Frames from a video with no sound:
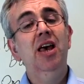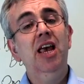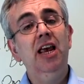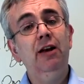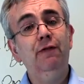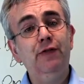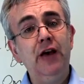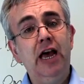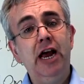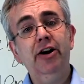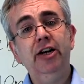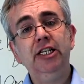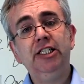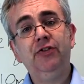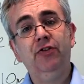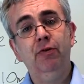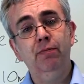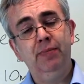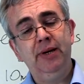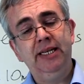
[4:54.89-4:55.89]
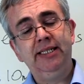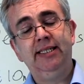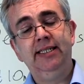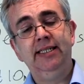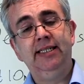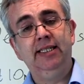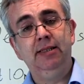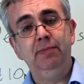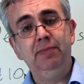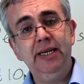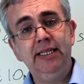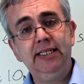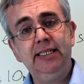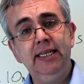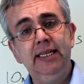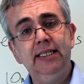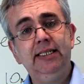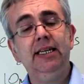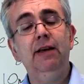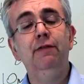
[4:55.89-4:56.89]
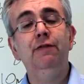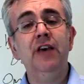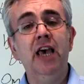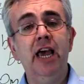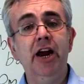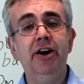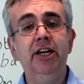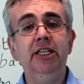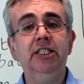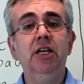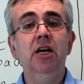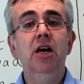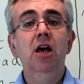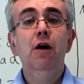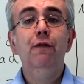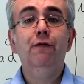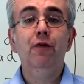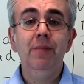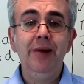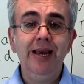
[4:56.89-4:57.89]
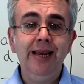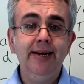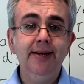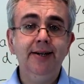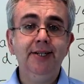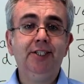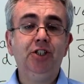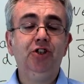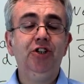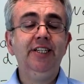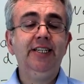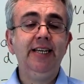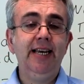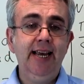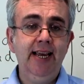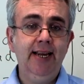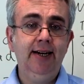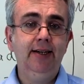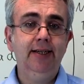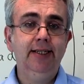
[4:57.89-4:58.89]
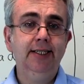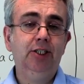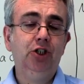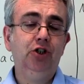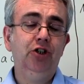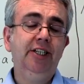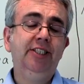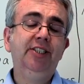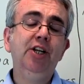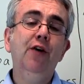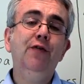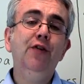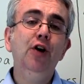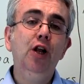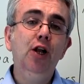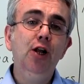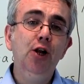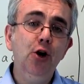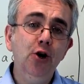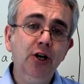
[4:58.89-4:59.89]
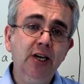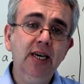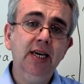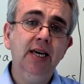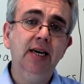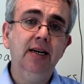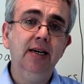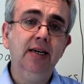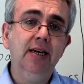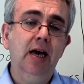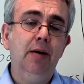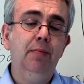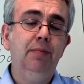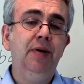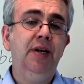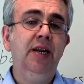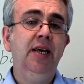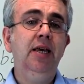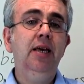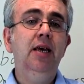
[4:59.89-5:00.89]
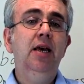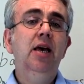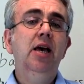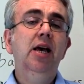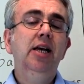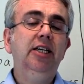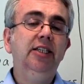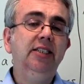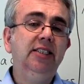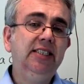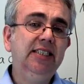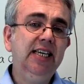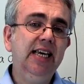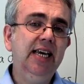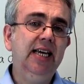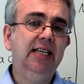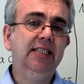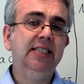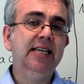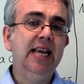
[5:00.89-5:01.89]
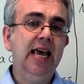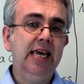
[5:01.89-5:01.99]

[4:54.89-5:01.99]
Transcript: It varies from business to business, it varies from industry to industry. So if you're looking at a company, you see its